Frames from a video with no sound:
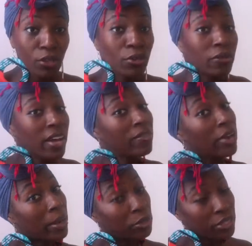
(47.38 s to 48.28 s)
So if I've
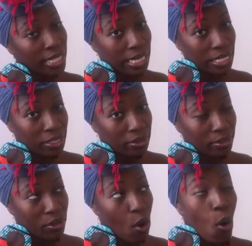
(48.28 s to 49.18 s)
grabbed your attention,
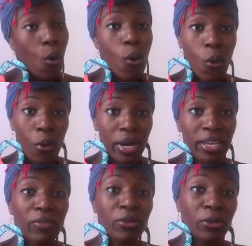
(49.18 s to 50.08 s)
or
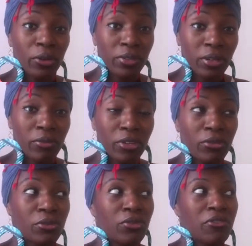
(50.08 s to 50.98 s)
if you know someone
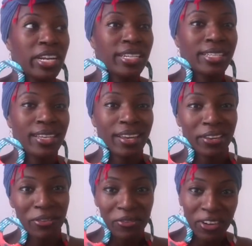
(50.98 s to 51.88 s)
who's ready to get
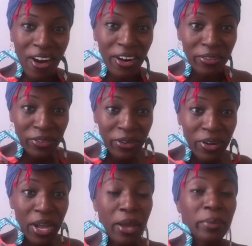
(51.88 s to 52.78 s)
cute for
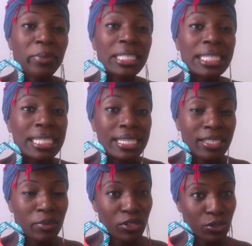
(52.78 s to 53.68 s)
Carnival,
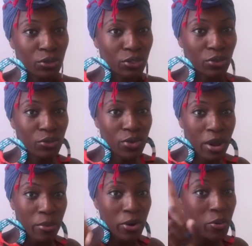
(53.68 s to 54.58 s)
please be sure to
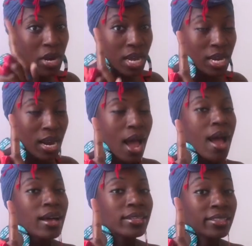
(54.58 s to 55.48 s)
1,
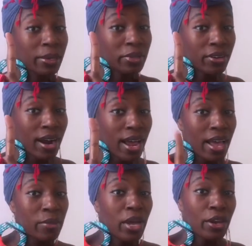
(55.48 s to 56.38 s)

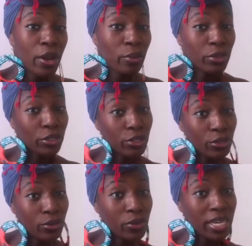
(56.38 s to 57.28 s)
subscribe, 2,
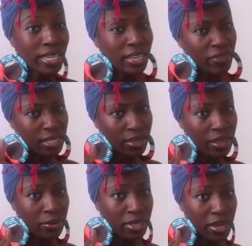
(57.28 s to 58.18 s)
give this a
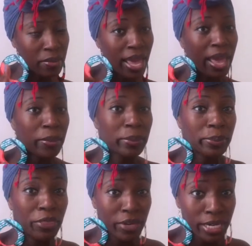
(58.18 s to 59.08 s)
thumbs up, and
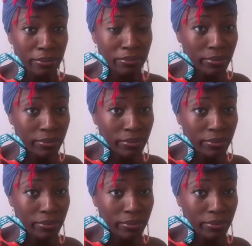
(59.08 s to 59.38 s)
3,